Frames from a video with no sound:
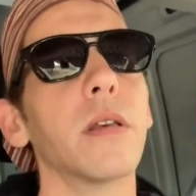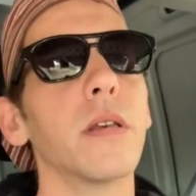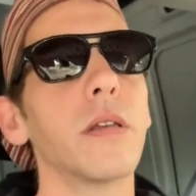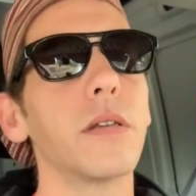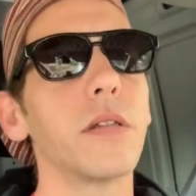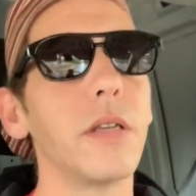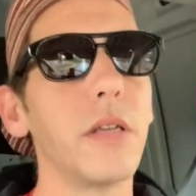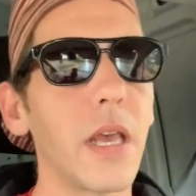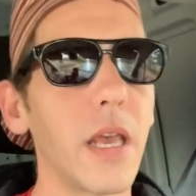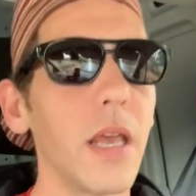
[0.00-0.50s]

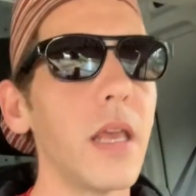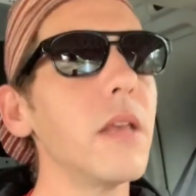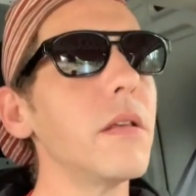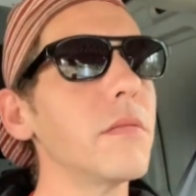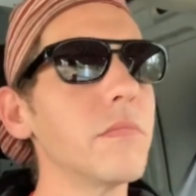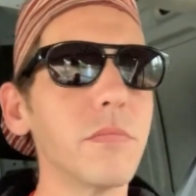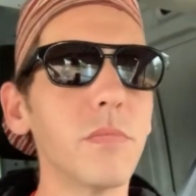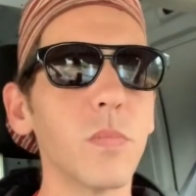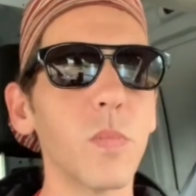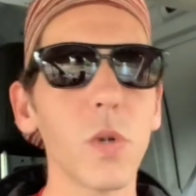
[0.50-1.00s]
today
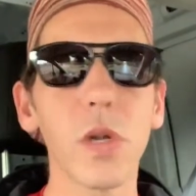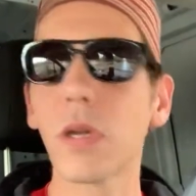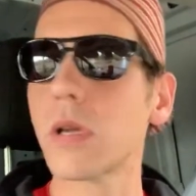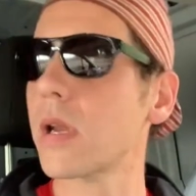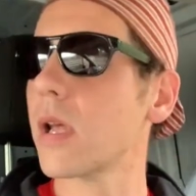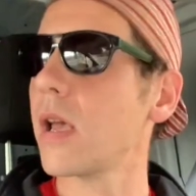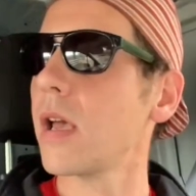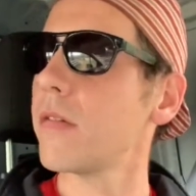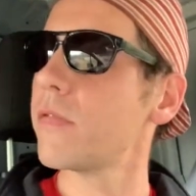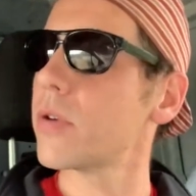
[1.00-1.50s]
we're
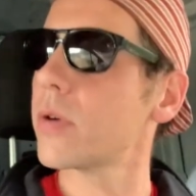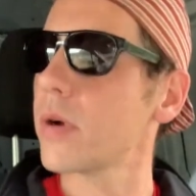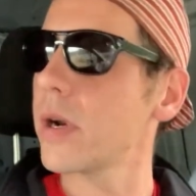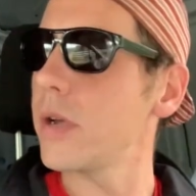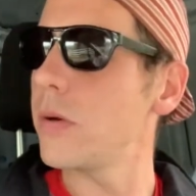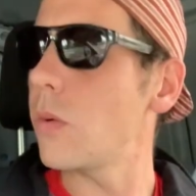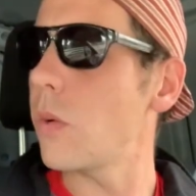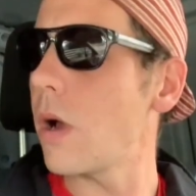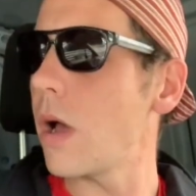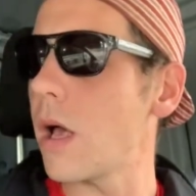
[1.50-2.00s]
going to have a
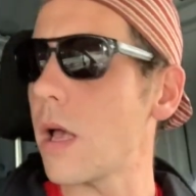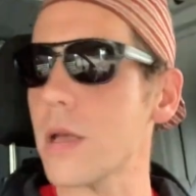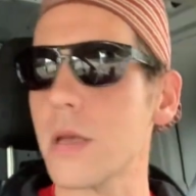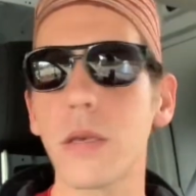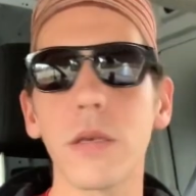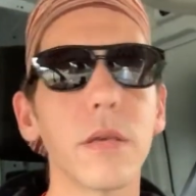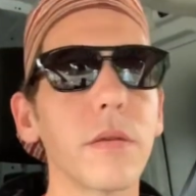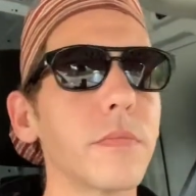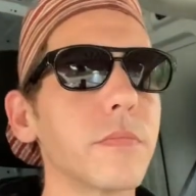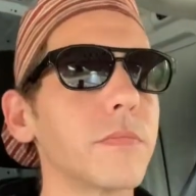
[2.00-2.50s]
great walk,
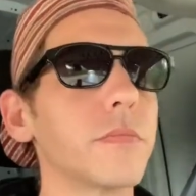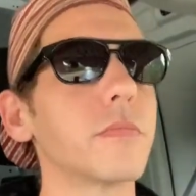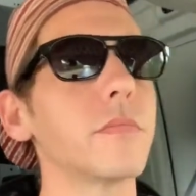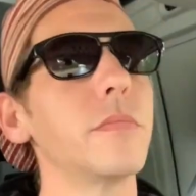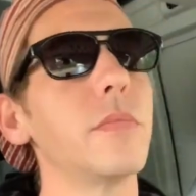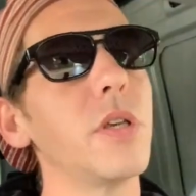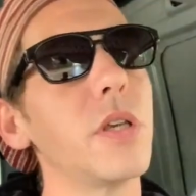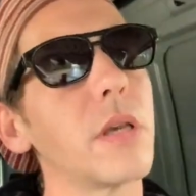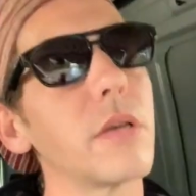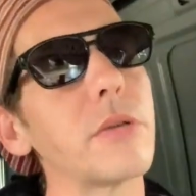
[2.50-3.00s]

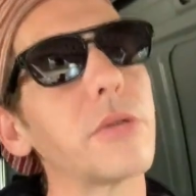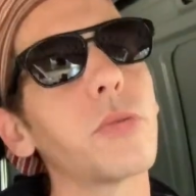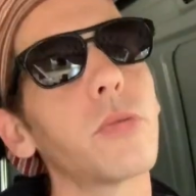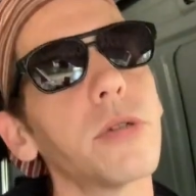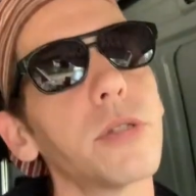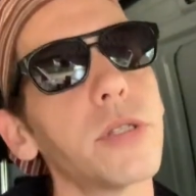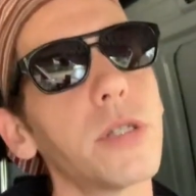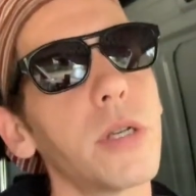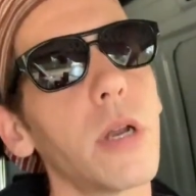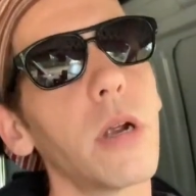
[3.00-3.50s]
because
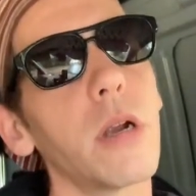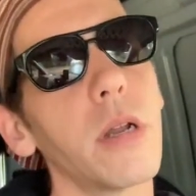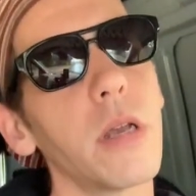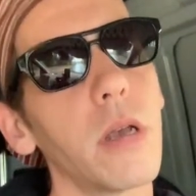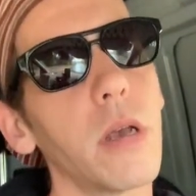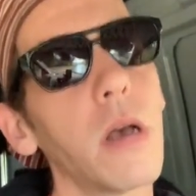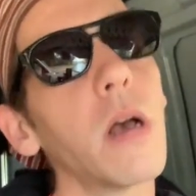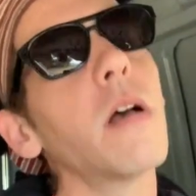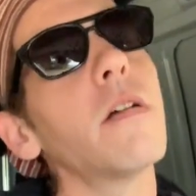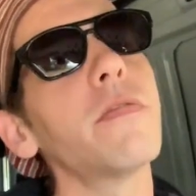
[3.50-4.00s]
we're
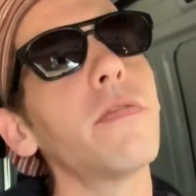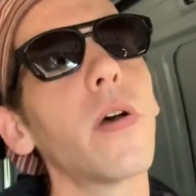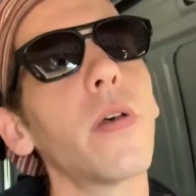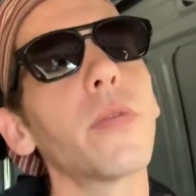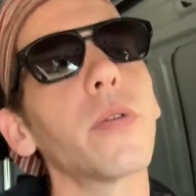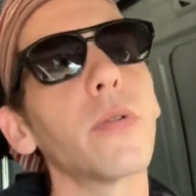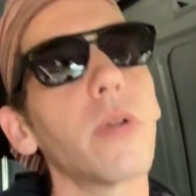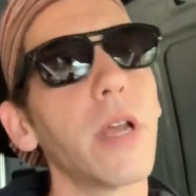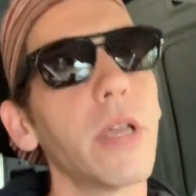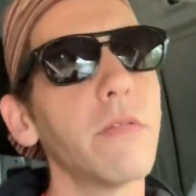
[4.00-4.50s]
starting off on
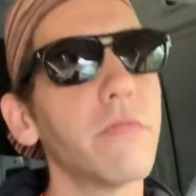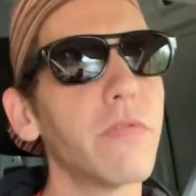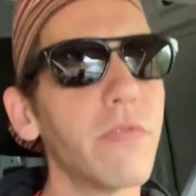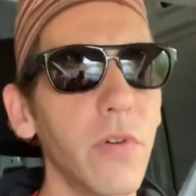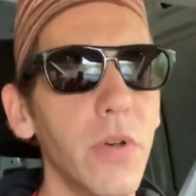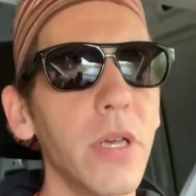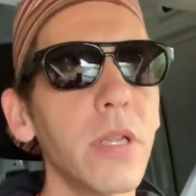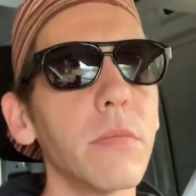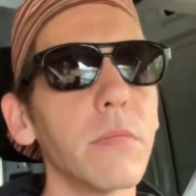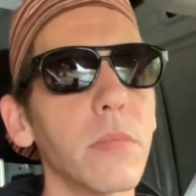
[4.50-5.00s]
the right
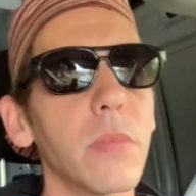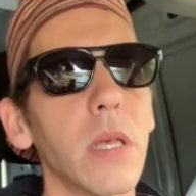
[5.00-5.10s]
foot.